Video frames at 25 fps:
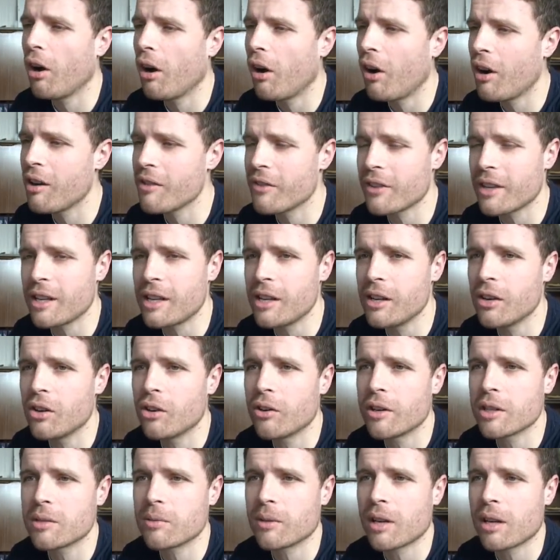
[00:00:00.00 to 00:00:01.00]
Either that,
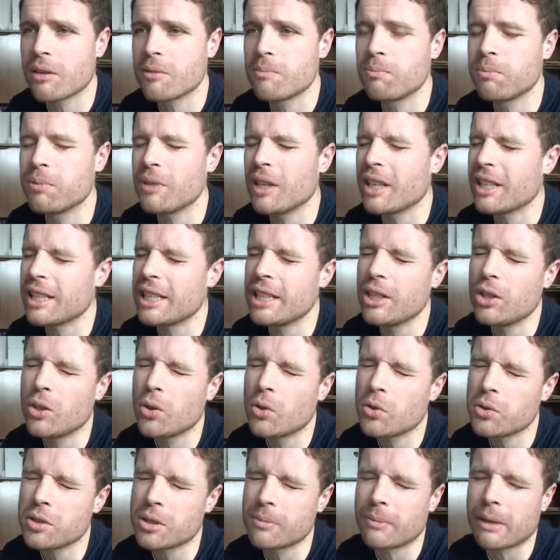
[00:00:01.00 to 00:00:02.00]
or it's one of those bloody
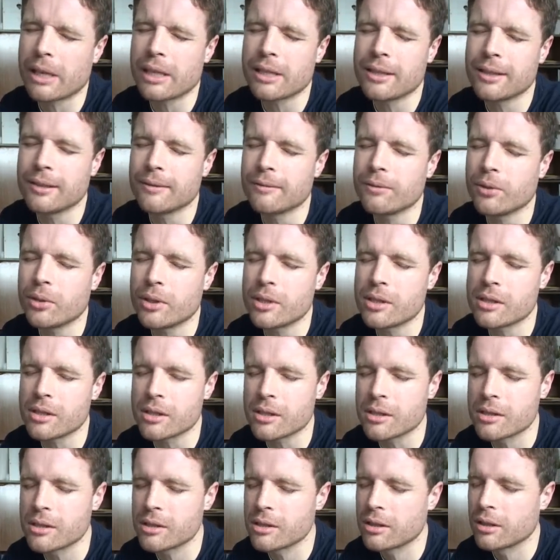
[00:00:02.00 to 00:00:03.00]
automated
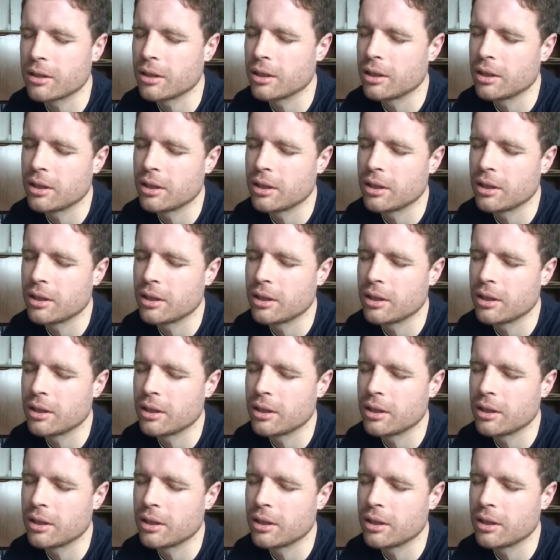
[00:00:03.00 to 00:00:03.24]
voices.